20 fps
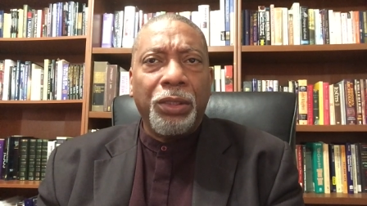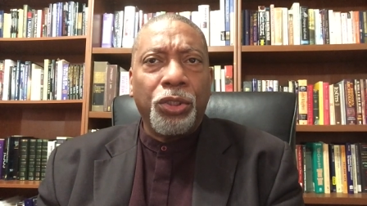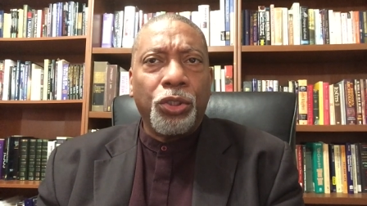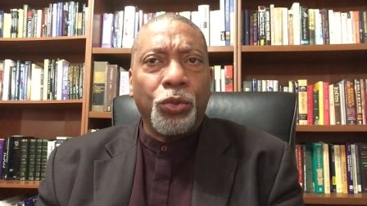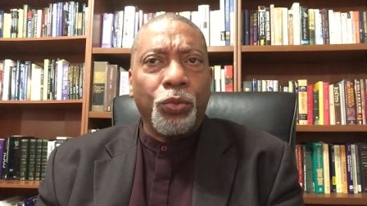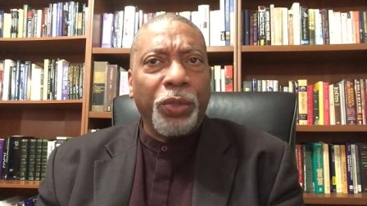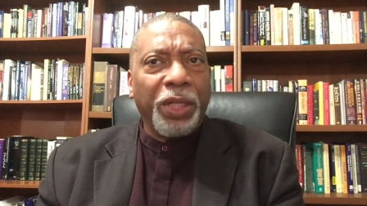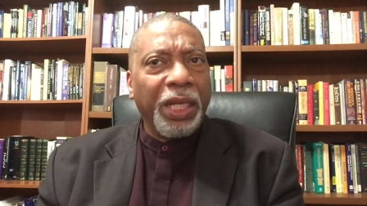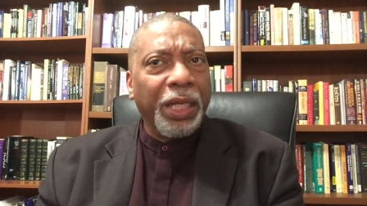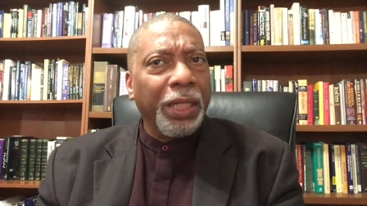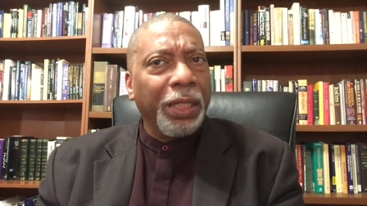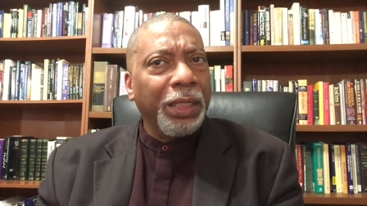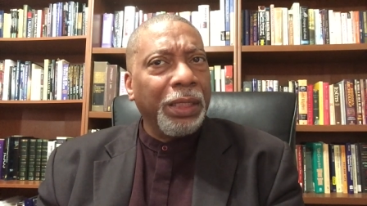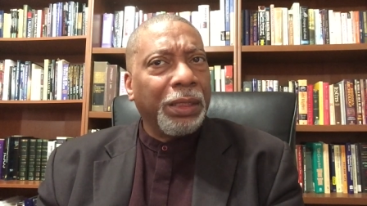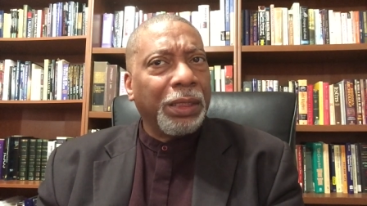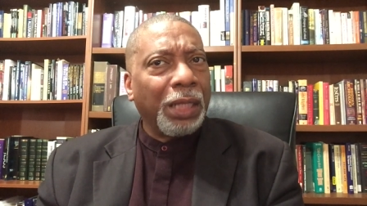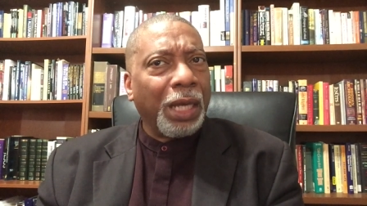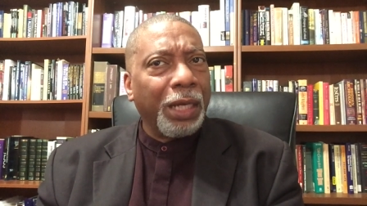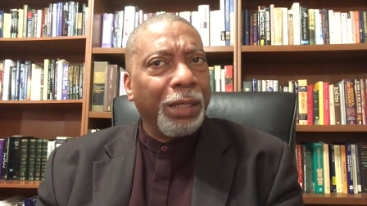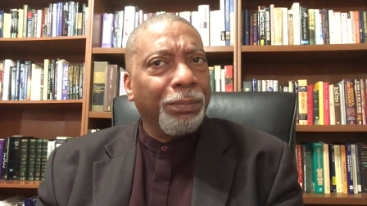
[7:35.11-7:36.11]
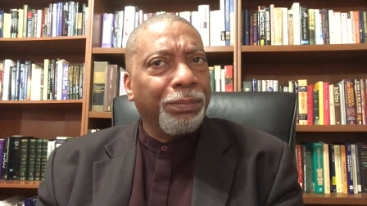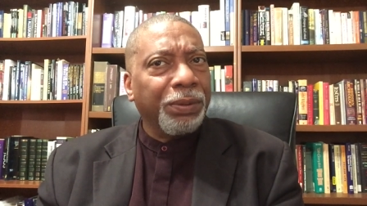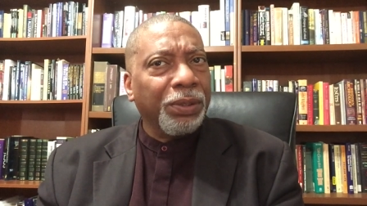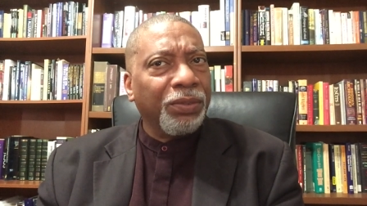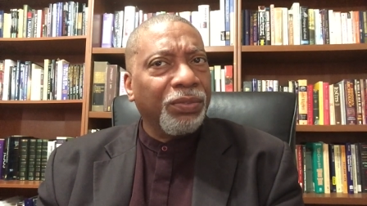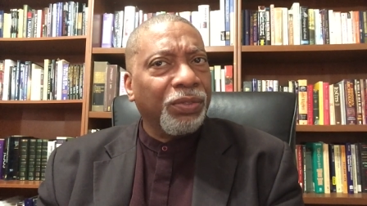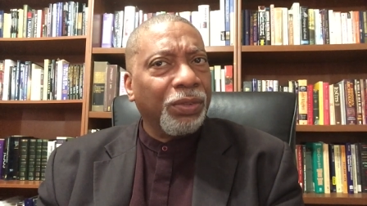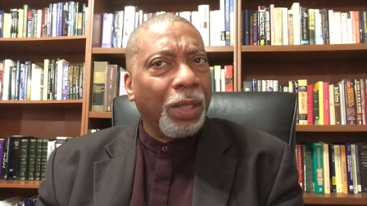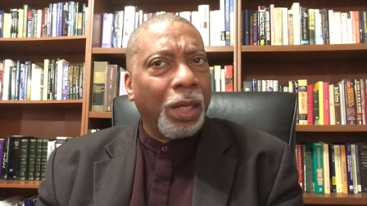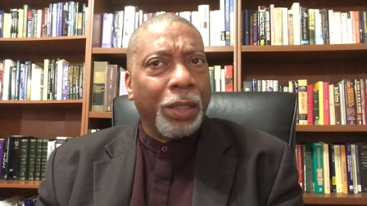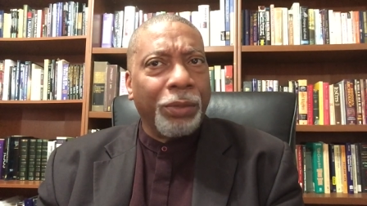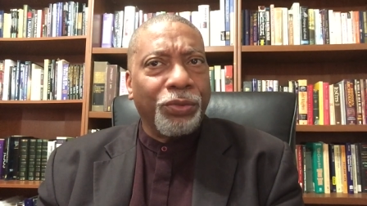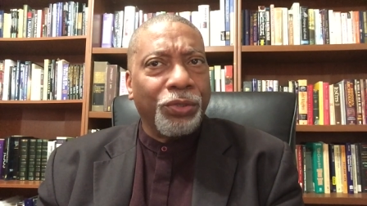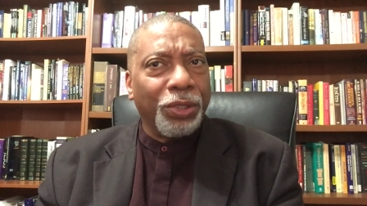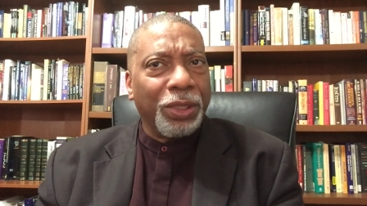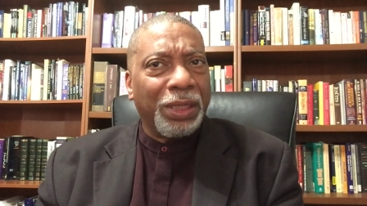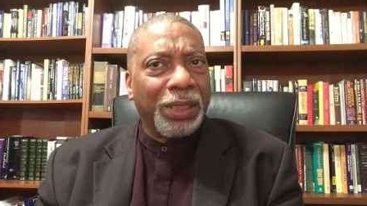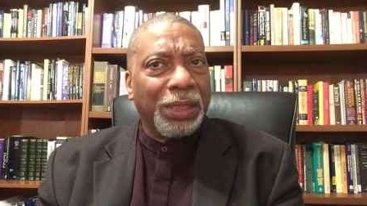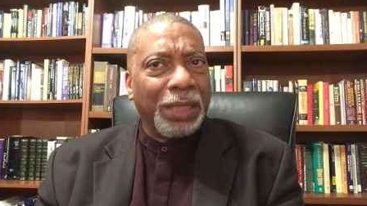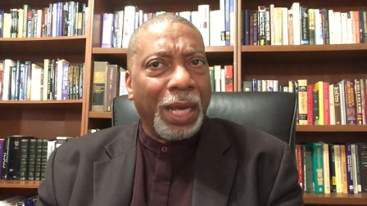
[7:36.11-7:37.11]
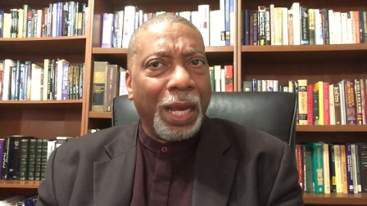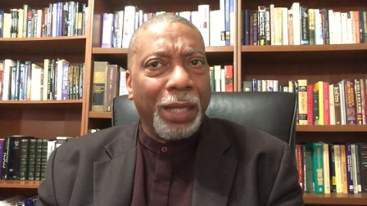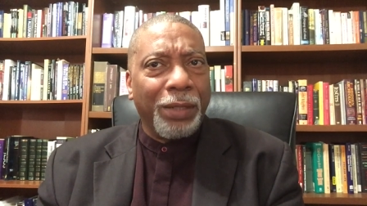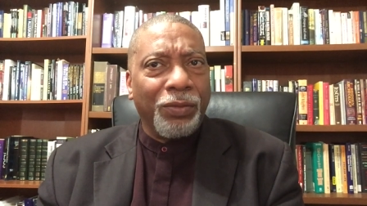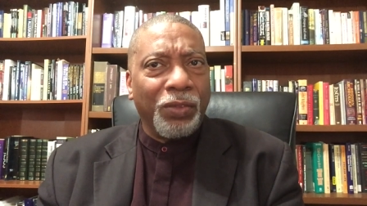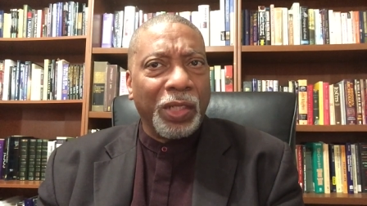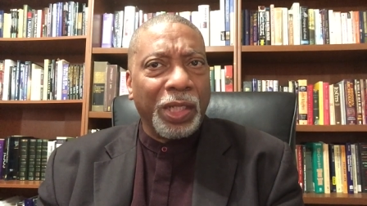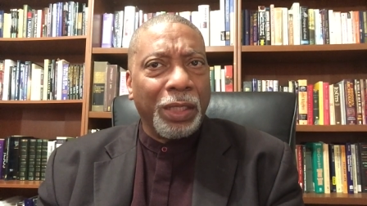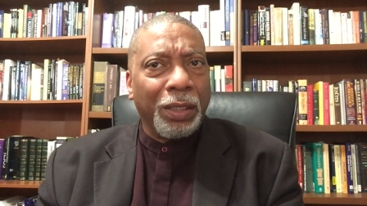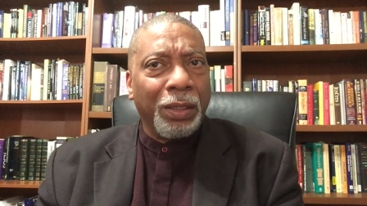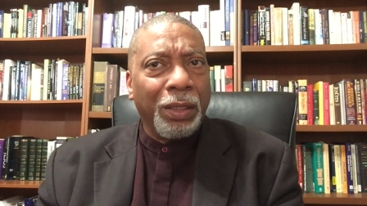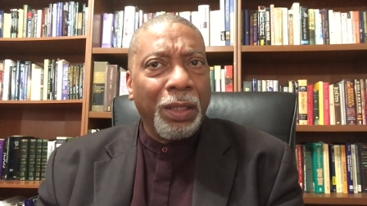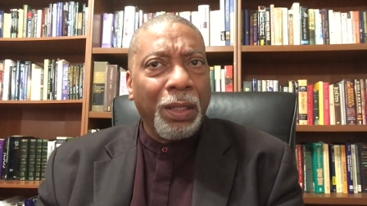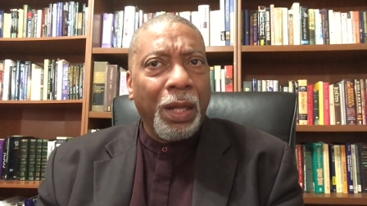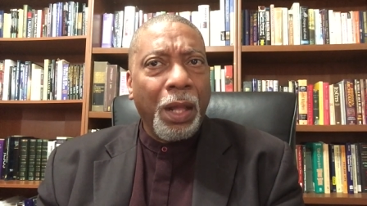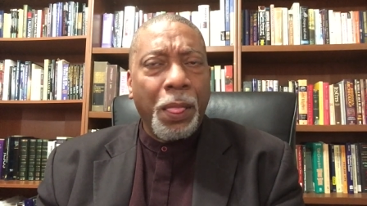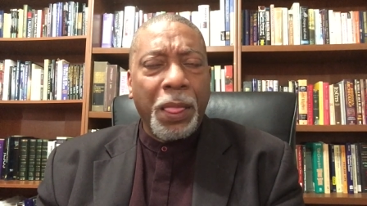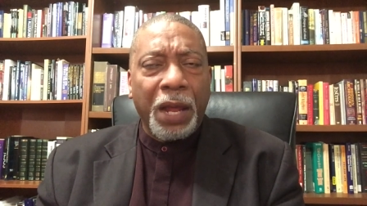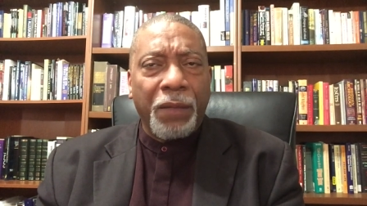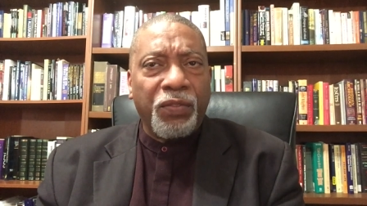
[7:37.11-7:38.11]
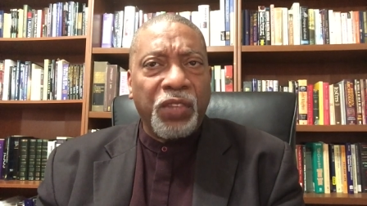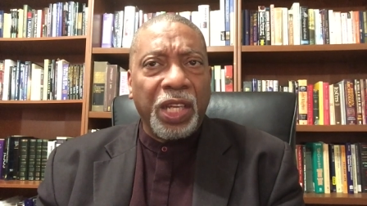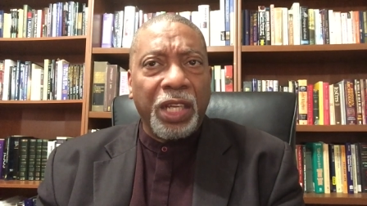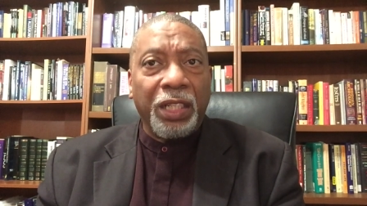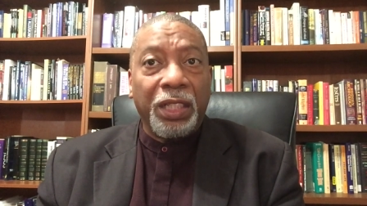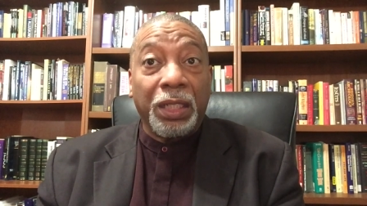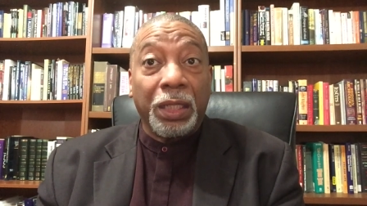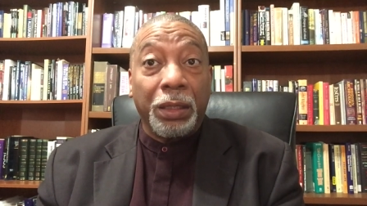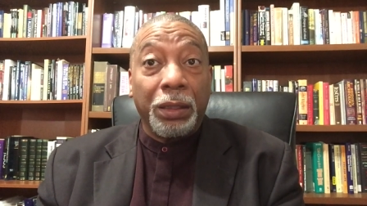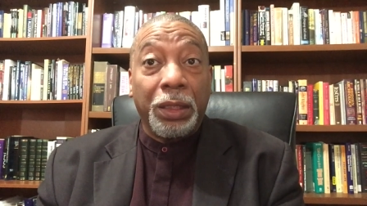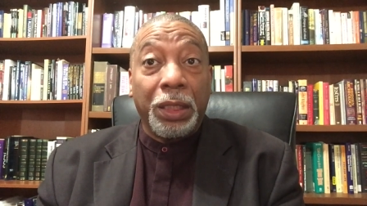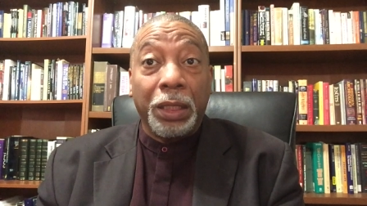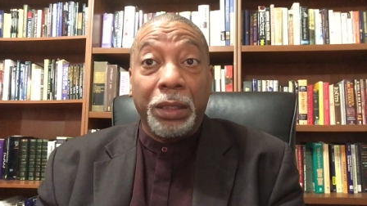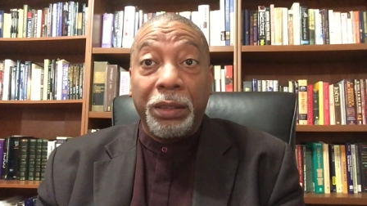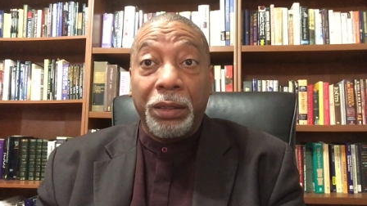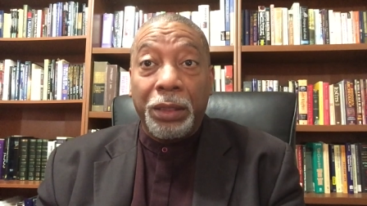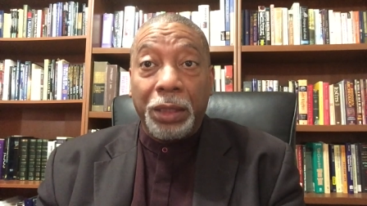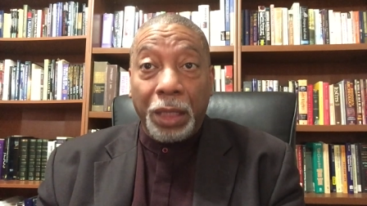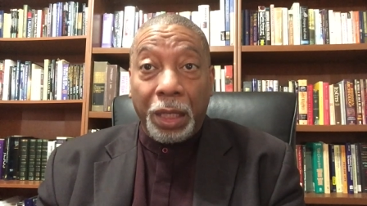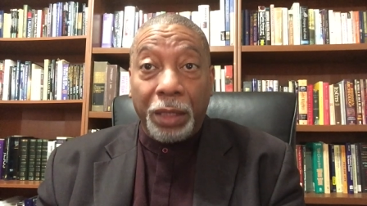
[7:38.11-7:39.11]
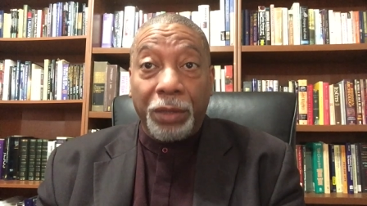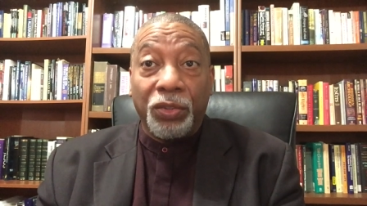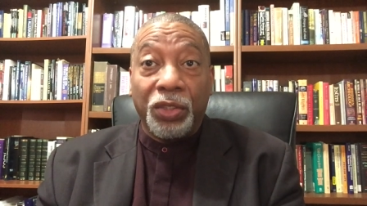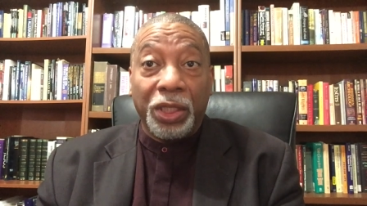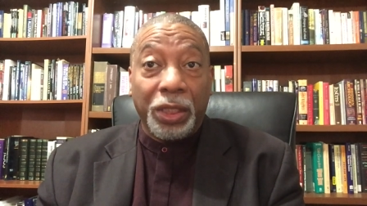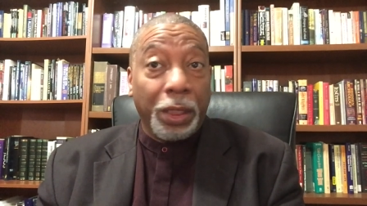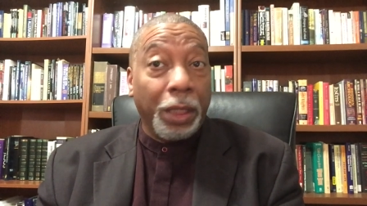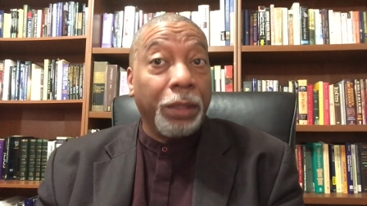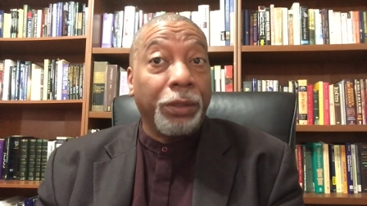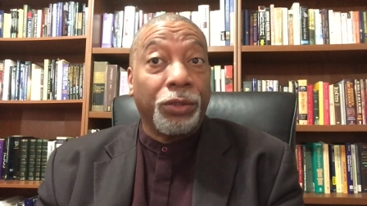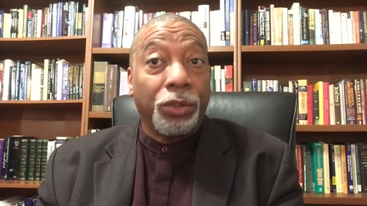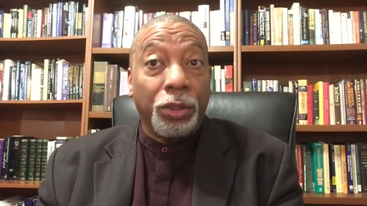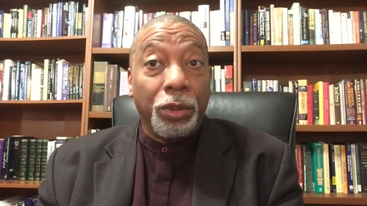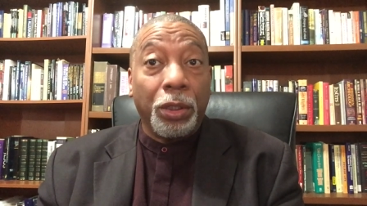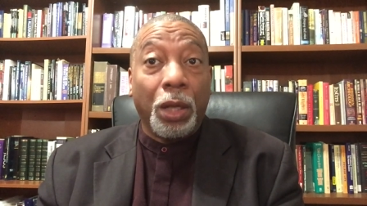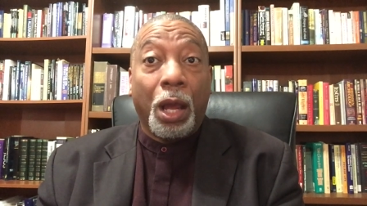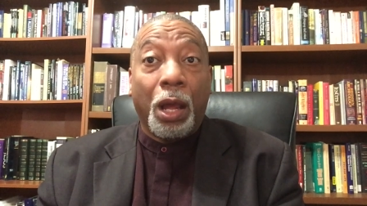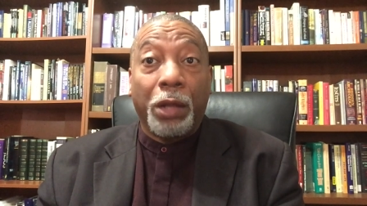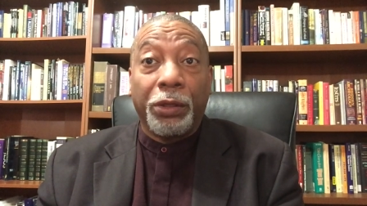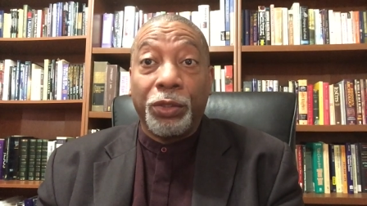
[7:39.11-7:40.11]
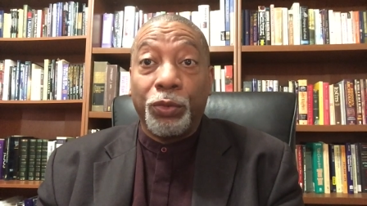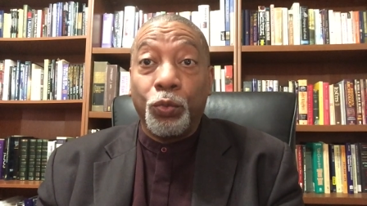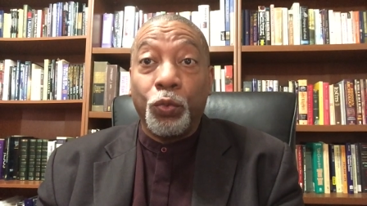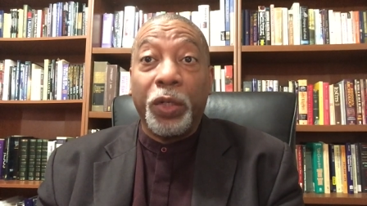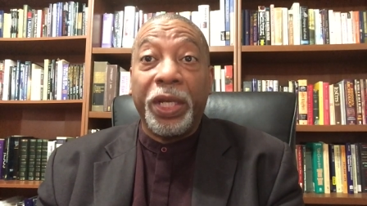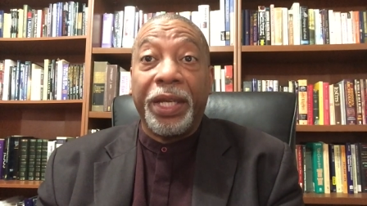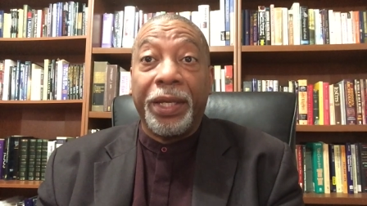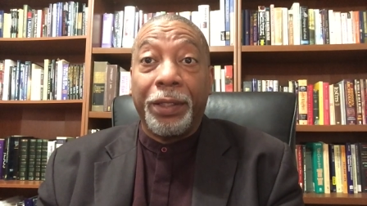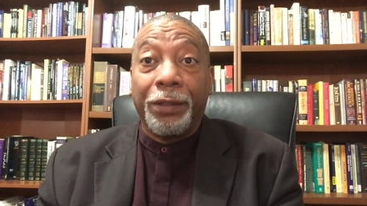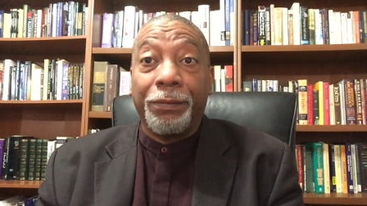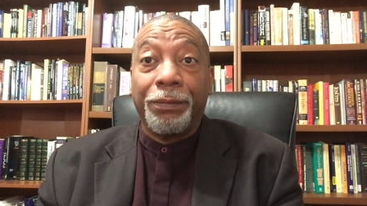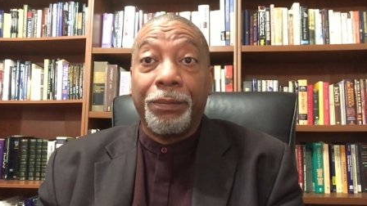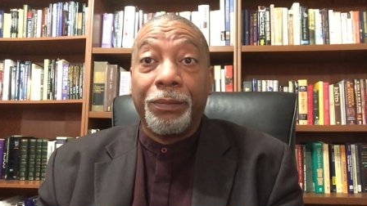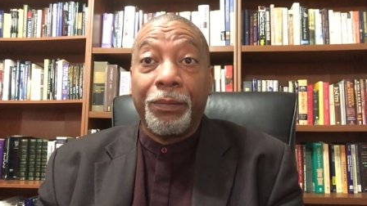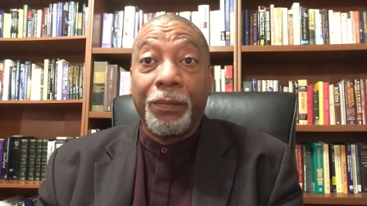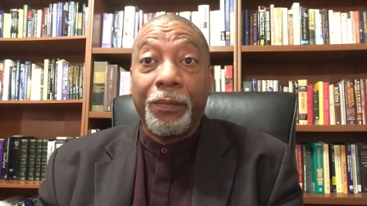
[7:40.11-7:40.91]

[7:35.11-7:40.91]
to any type of understanding that they can contend against God and win?